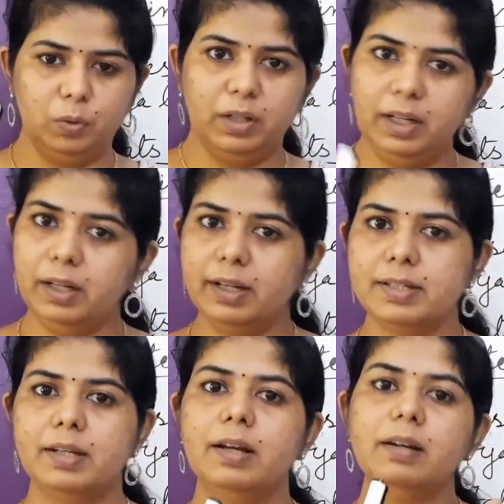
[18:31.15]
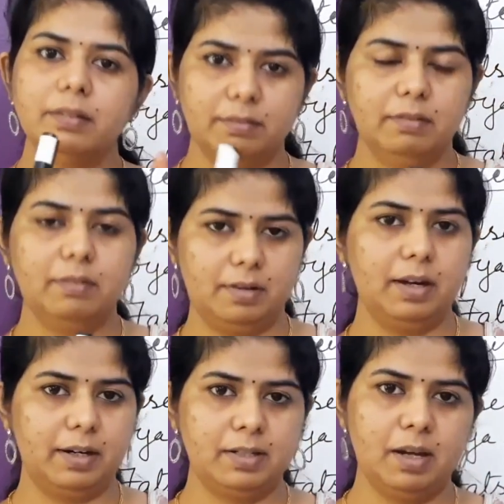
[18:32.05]
You need it in a
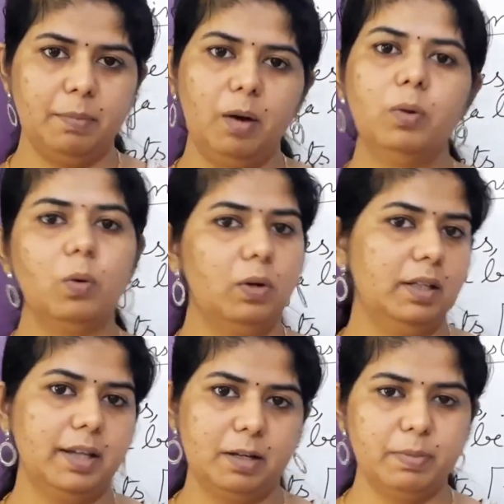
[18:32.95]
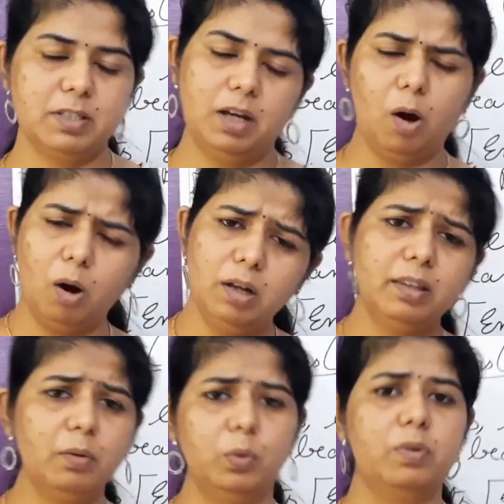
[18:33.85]
correct amount, only that much.
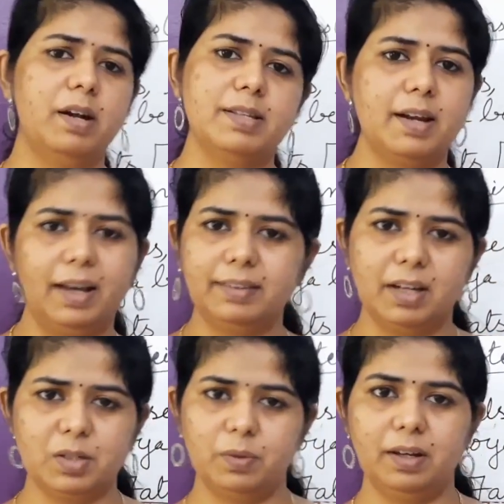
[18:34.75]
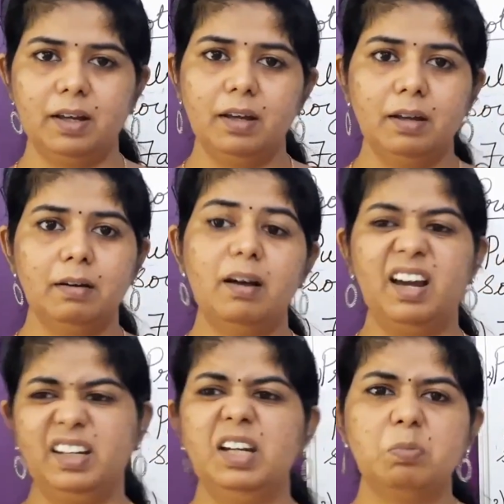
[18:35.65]
All the nutrients are like that only.
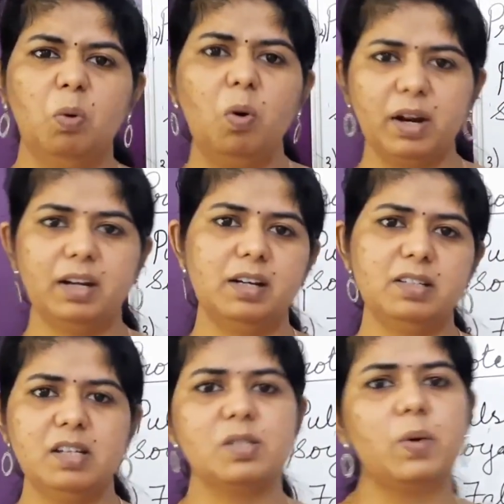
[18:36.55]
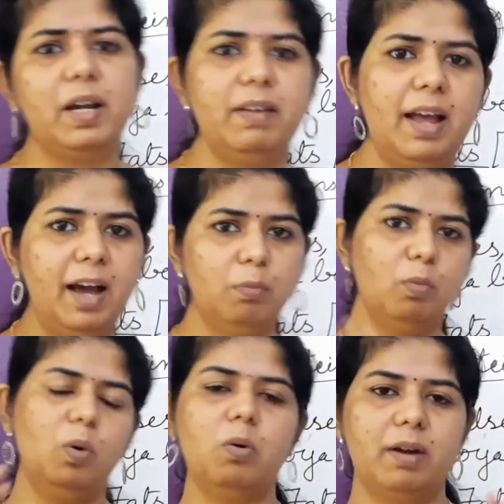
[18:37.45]
I need more energy, so I will
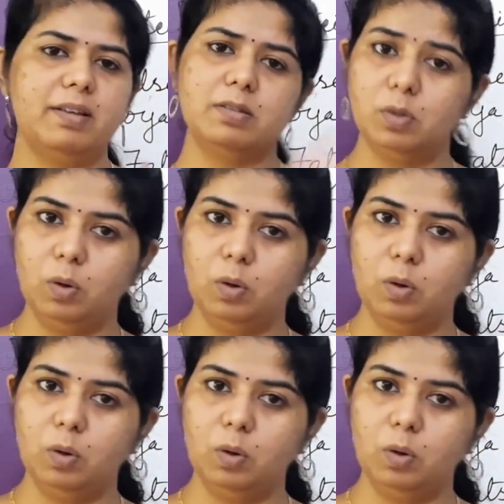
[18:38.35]
have more rice.